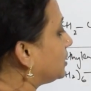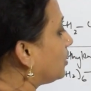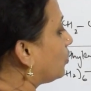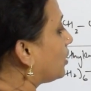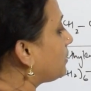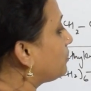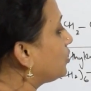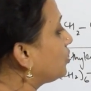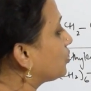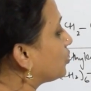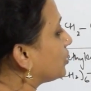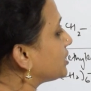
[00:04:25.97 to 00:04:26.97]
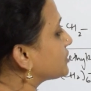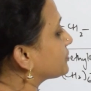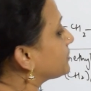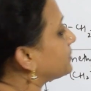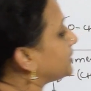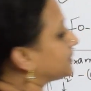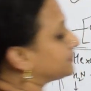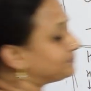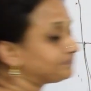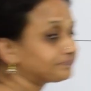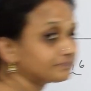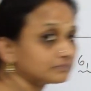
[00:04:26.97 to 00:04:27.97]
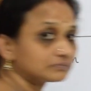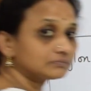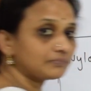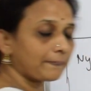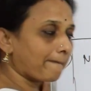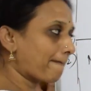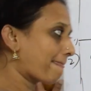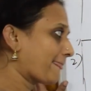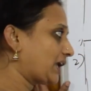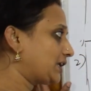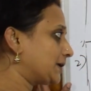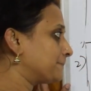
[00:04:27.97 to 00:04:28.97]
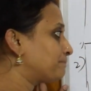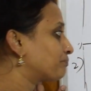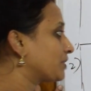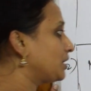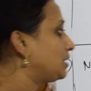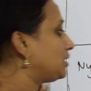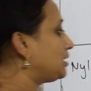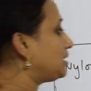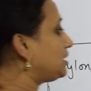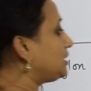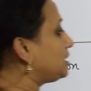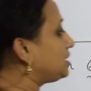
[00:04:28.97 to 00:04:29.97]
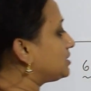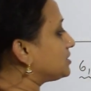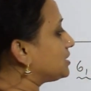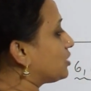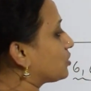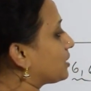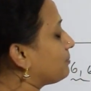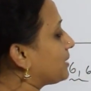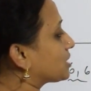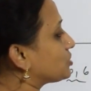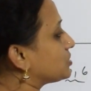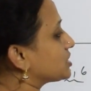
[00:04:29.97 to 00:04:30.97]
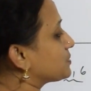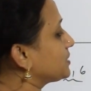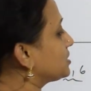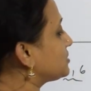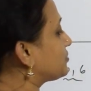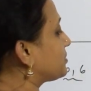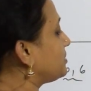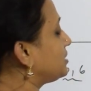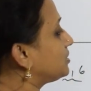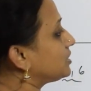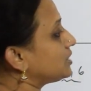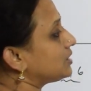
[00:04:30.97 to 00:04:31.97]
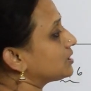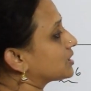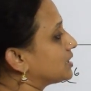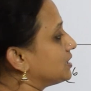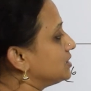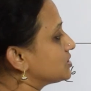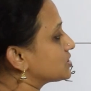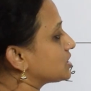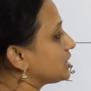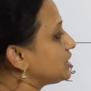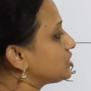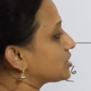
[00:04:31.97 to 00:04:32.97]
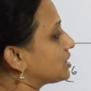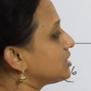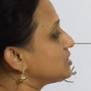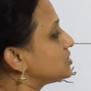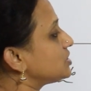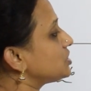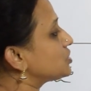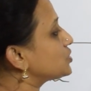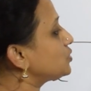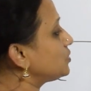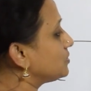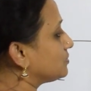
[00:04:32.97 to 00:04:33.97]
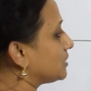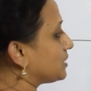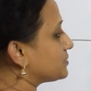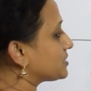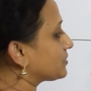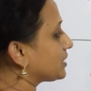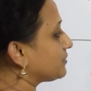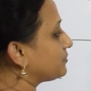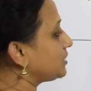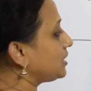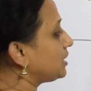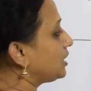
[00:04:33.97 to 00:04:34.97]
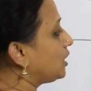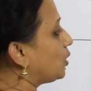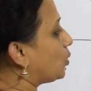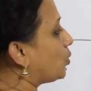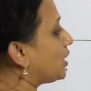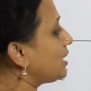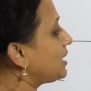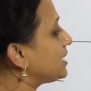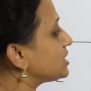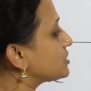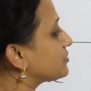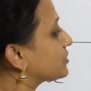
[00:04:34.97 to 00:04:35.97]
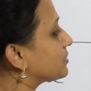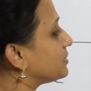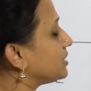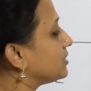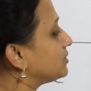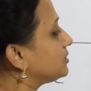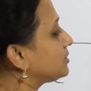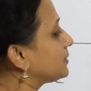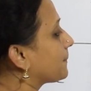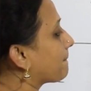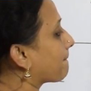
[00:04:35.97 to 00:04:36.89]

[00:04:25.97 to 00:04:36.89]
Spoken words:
1 more OH from here. Done. Now come back to this, because from here and here condensed, I need to condense these two. Observe carefully, 1 H from here.